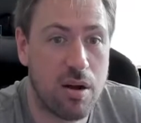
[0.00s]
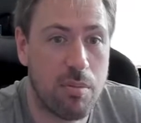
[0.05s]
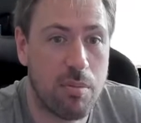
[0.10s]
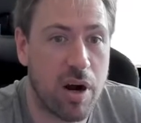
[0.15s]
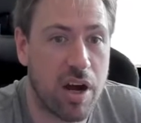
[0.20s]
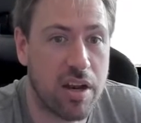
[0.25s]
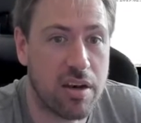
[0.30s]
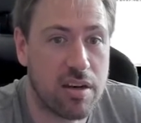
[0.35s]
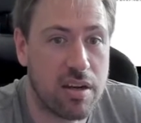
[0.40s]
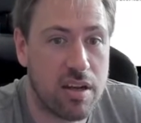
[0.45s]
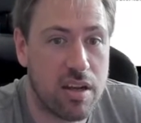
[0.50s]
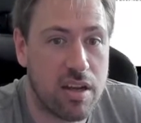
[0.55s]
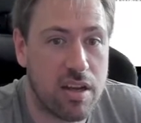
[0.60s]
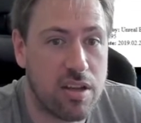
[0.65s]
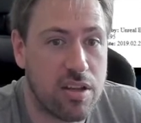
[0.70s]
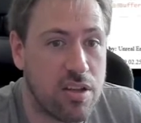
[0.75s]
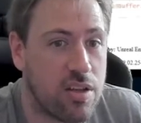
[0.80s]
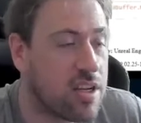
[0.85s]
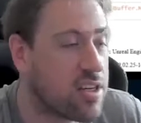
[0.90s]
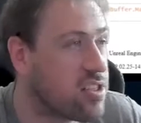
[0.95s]
but
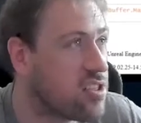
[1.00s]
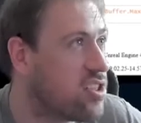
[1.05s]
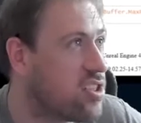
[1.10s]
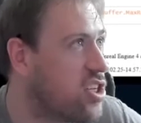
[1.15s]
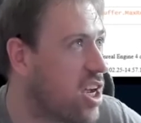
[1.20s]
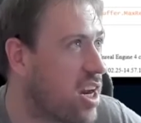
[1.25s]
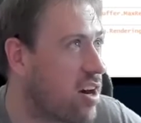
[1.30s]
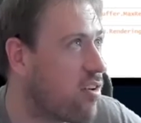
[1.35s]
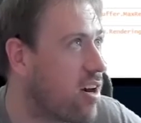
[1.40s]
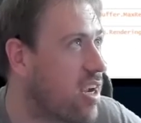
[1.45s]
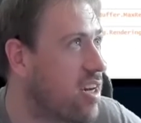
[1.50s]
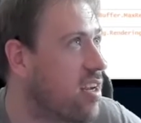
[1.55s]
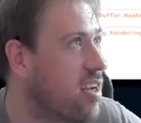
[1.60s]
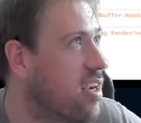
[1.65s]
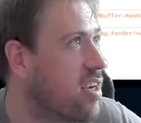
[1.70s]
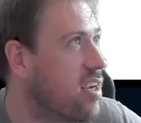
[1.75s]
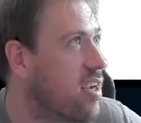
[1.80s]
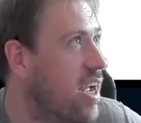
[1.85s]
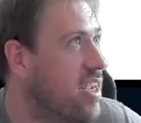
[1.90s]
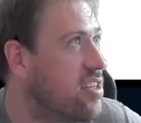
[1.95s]
you can just generate
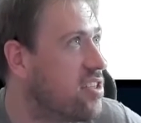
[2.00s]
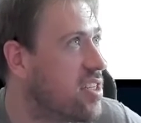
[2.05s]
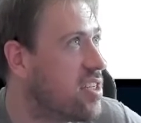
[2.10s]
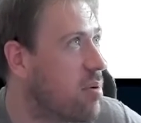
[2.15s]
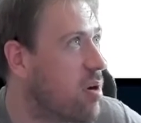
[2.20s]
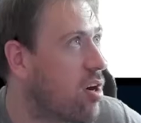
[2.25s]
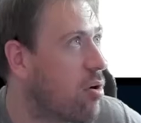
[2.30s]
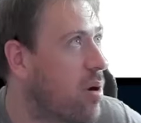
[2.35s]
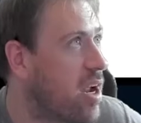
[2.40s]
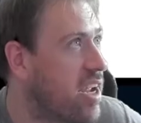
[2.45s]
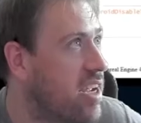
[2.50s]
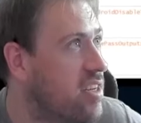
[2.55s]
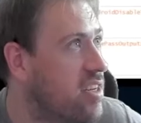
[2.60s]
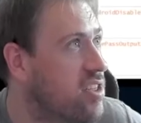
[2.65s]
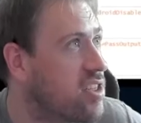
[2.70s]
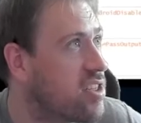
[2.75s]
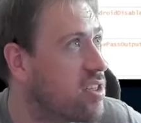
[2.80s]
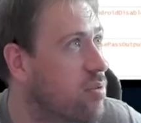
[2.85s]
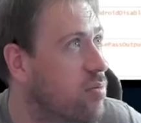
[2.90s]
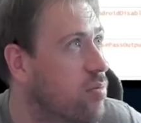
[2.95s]
a HTML
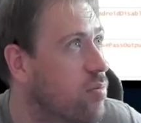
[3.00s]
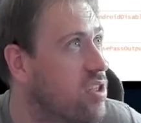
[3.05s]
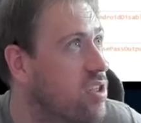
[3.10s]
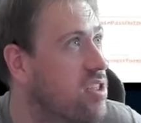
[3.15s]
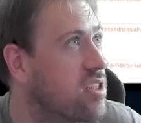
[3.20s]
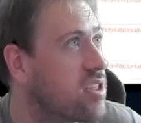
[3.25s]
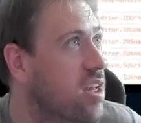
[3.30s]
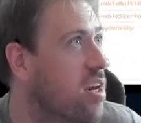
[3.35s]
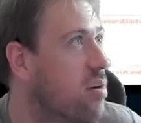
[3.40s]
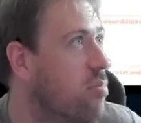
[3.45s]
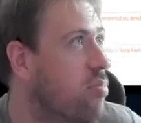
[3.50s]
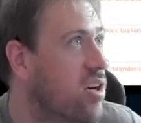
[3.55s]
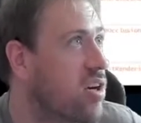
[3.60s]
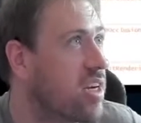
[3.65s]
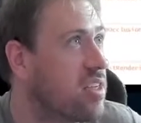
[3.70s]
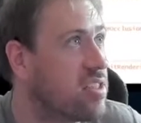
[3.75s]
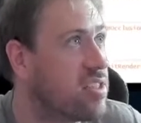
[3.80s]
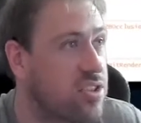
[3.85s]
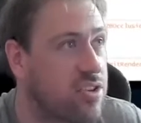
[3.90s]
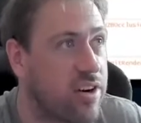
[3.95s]
page, which is going to bring
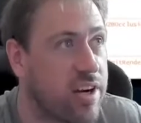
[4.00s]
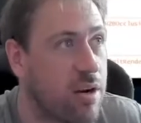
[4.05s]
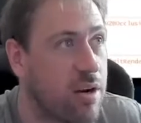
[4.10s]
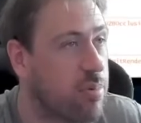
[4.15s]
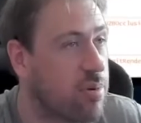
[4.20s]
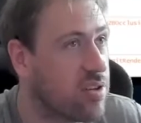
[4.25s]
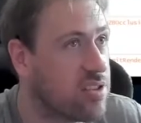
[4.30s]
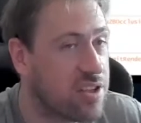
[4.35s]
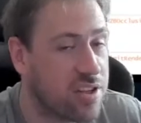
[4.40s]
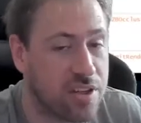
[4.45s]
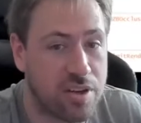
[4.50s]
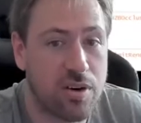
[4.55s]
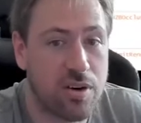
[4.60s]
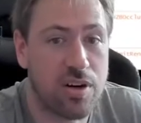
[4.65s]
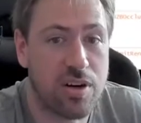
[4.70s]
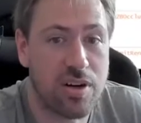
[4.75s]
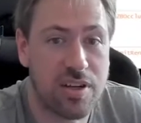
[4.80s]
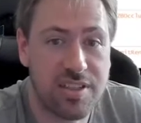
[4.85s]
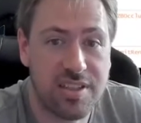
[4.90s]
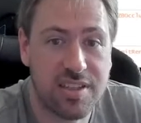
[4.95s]
it straight up onto
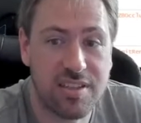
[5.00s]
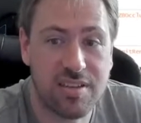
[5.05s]
your